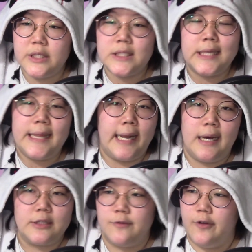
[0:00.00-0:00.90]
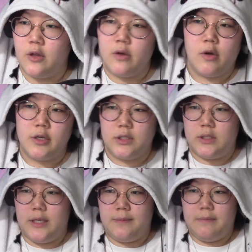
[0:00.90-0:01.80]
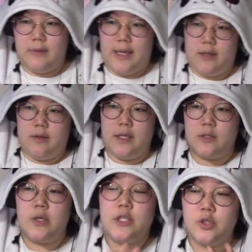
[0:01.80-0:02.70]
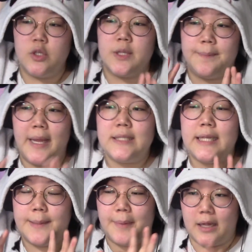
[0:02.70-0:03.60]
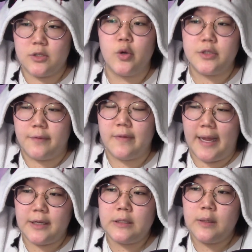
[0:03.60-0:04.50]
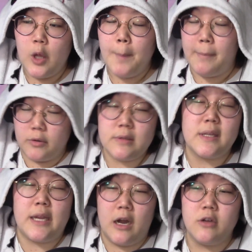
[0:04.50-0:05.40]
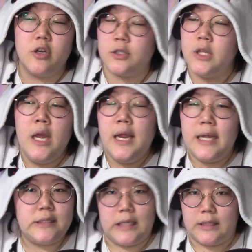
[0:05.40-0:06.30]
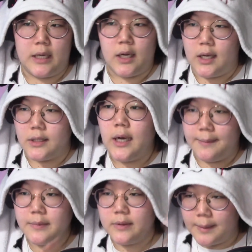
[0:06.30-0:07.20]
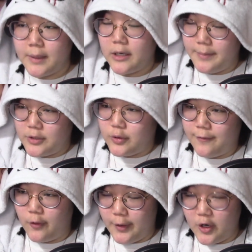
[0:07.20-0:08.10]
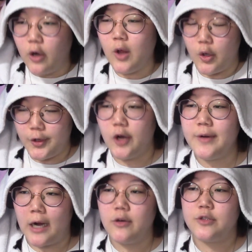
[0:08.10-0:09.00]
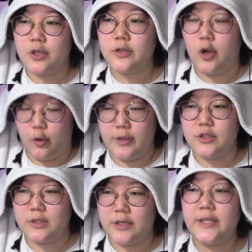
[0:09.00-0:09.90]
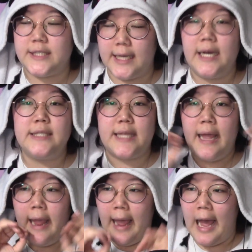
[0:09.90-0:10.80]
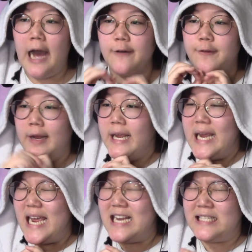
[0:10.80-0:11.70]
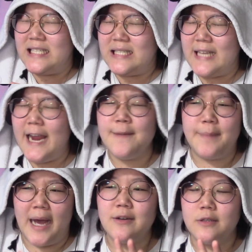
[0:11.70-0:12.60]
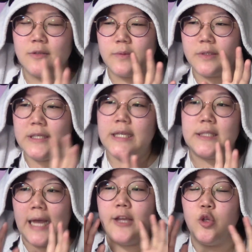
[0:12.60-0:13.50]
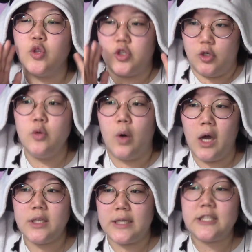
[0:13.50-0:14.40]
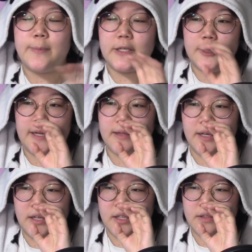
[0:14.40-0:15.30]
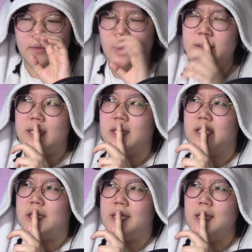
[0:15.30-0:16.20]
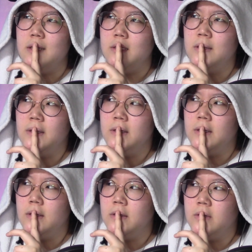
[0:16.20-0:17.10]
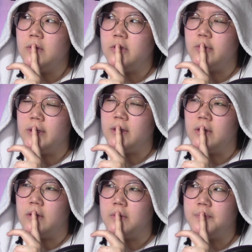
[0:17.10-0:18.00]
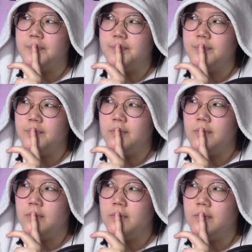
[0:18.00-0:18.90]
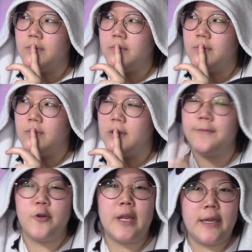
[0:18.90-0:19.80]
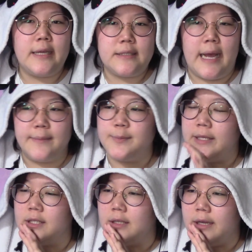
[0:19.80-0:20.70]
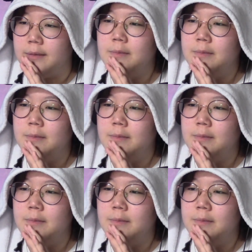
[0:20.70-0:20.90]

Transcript: it's not that hard to follow, honestly. Like as long as you know the basic backstories of like most of the characters, it's not that hard. I'm I'm gonna be straightforward. O- although Naruto, the original series, does have insane battle scenes that you should watch, especially the what was it, the Genin? Jonin? No, the freaking exams basically.